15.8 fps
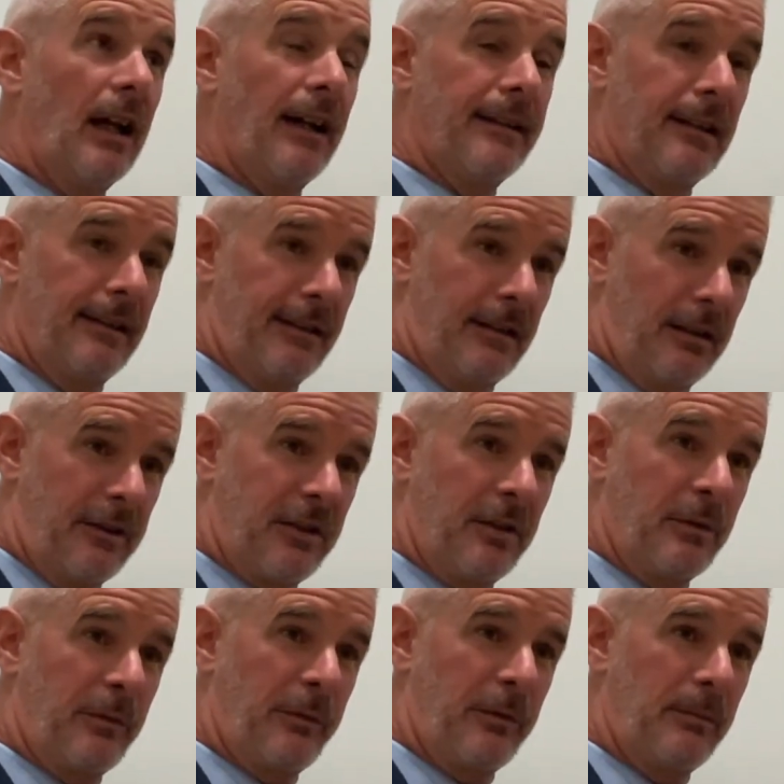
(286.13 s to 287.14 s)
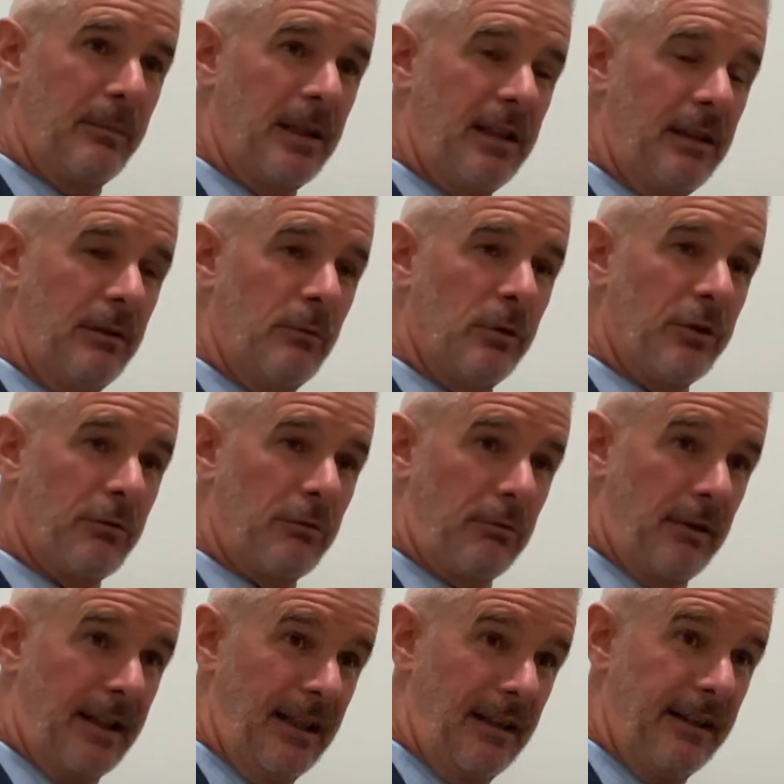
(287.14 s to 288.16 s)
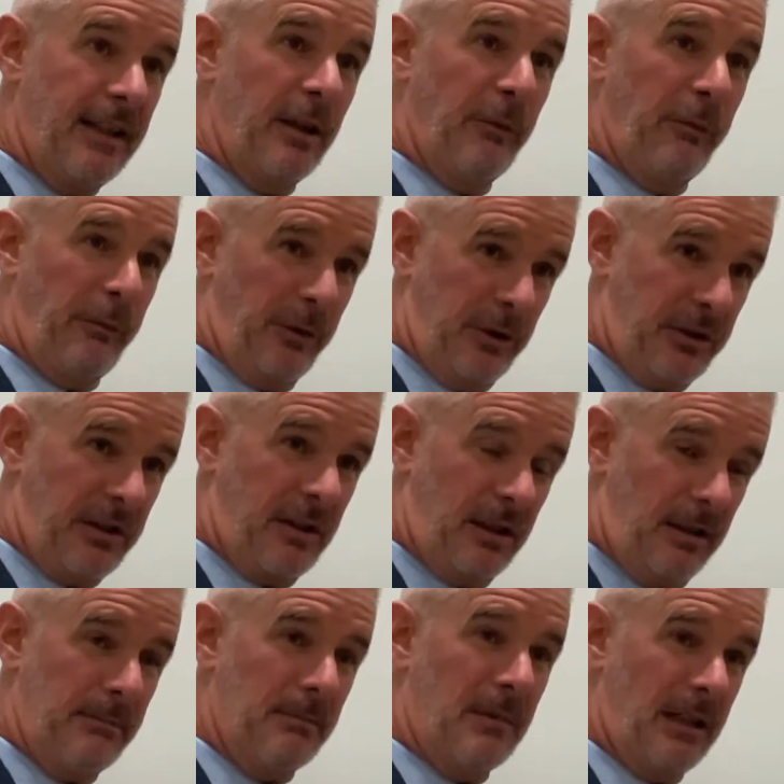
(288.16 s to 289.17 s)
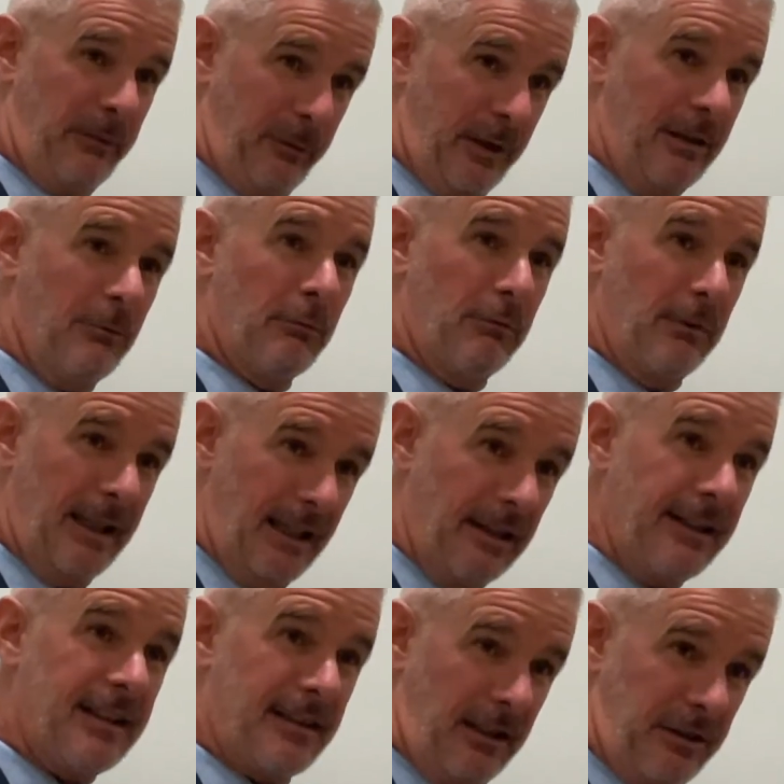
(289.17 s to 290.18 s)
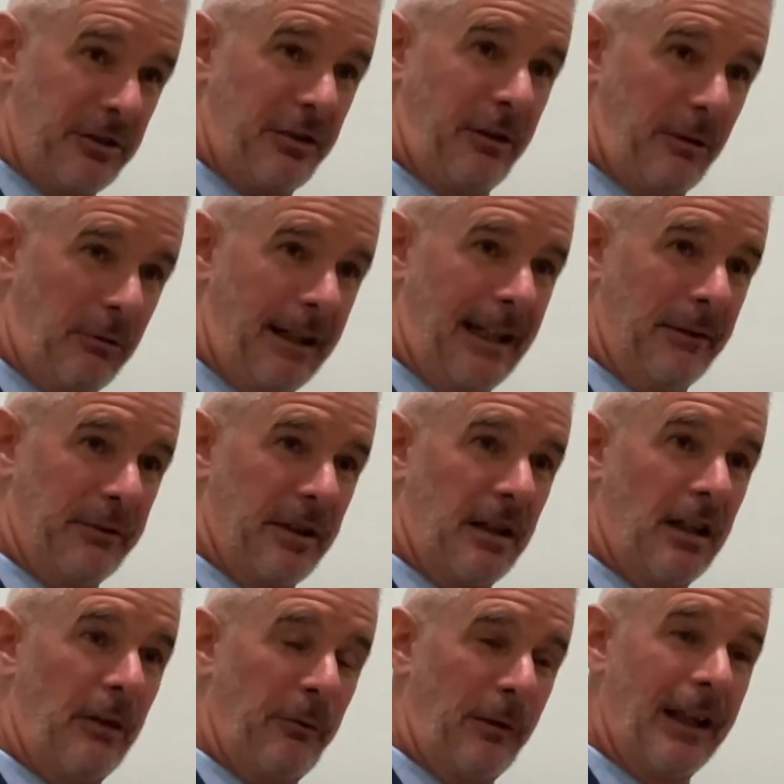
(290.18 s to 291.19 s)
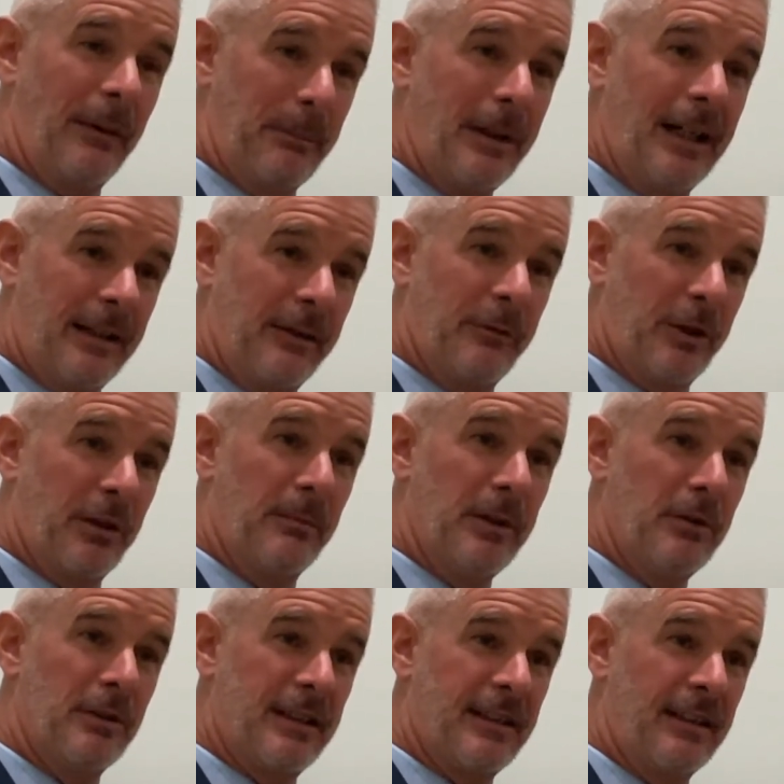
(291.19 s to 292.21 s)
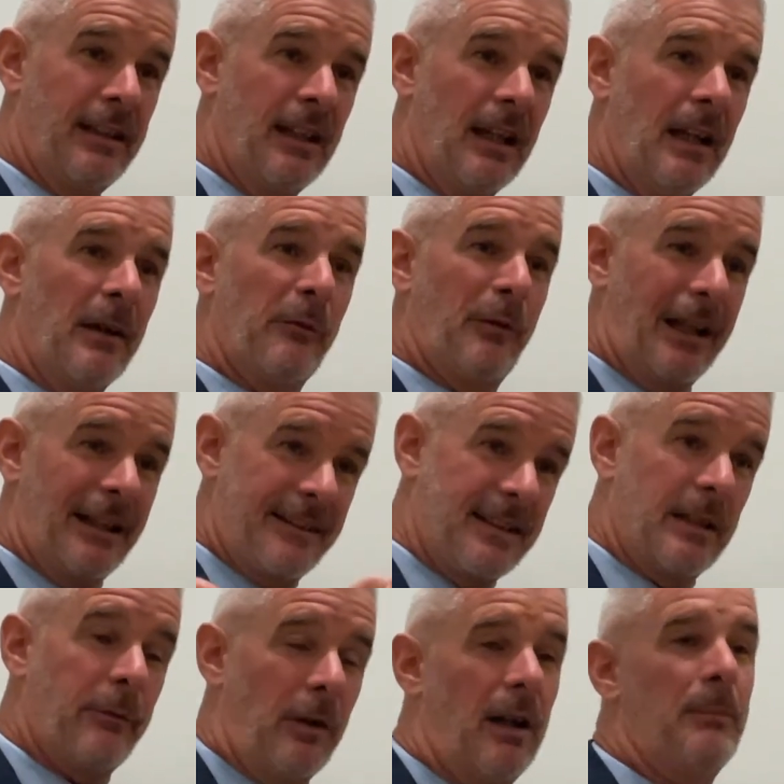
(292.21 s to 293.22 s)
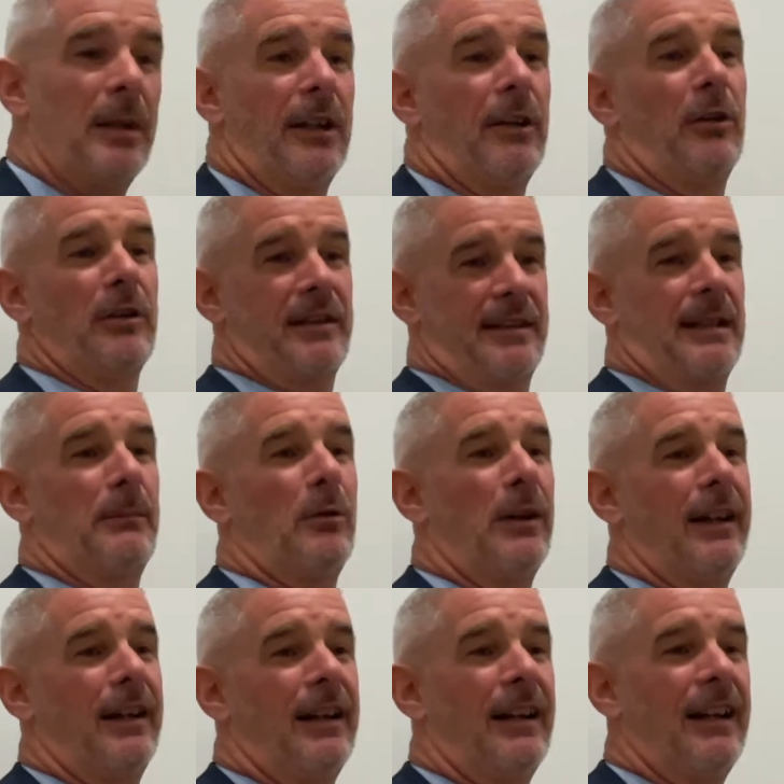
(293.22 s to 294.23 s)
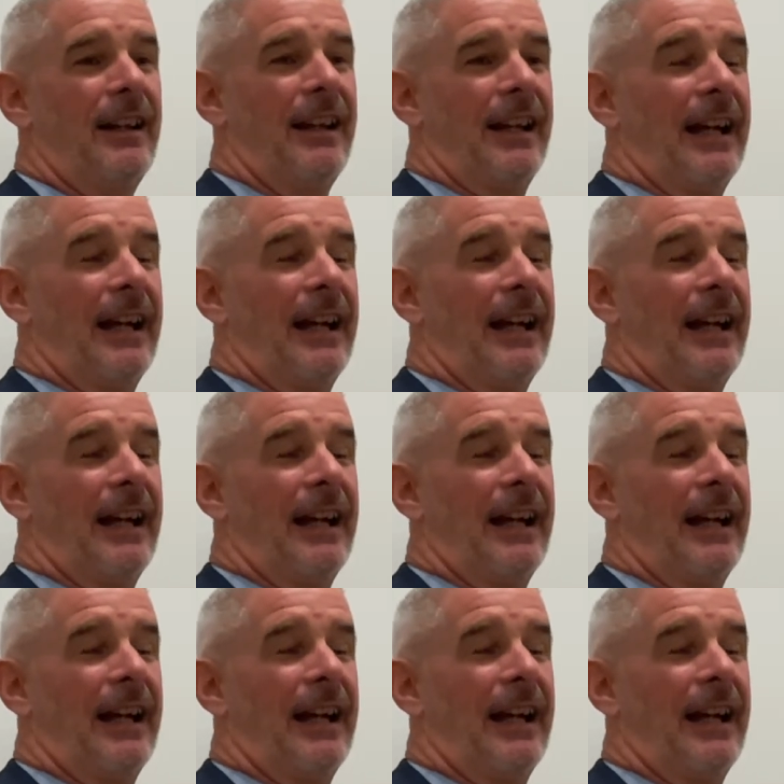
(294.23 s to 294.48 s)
And Lyttelton for me was really the first time my feet really touched the ground and I felt part of a community. Felt as if I belonged somewhere.